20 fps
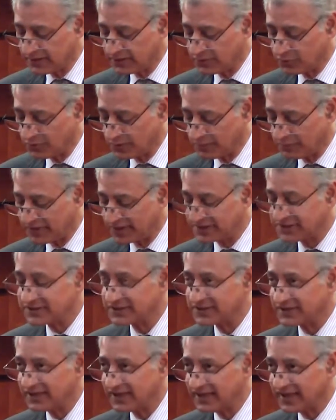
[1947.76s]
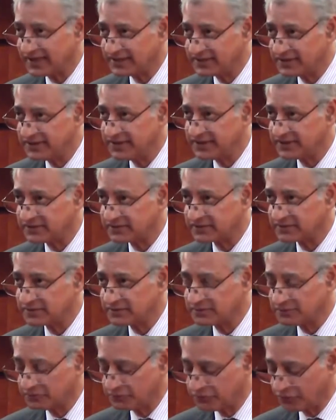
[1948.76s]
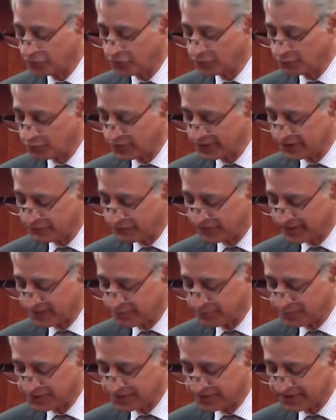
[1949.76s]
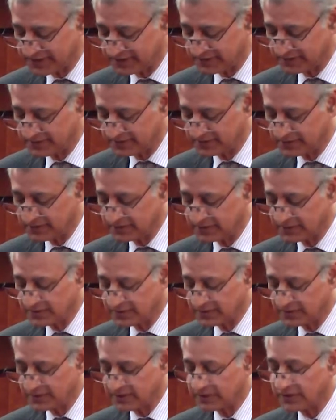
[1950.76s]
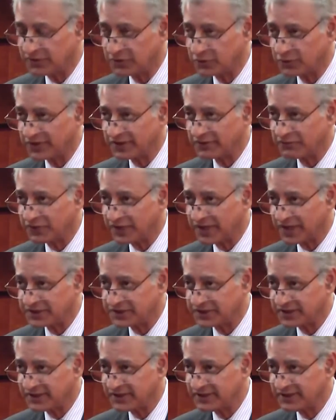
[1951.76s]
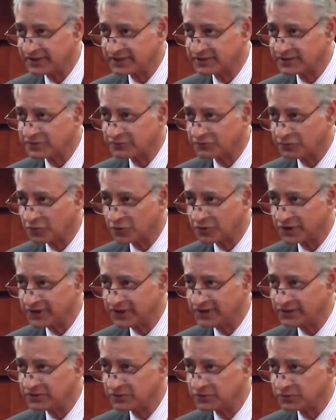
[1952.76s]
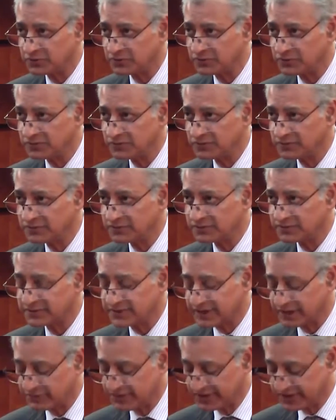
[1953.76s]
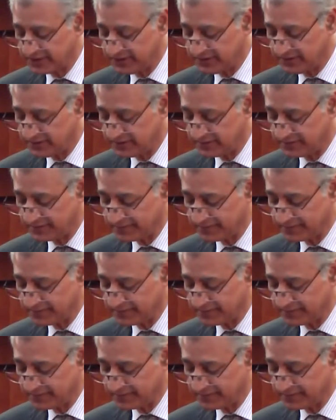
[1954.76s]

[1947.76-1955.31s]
to a much healthier 4.5% during financial years 14 to 17.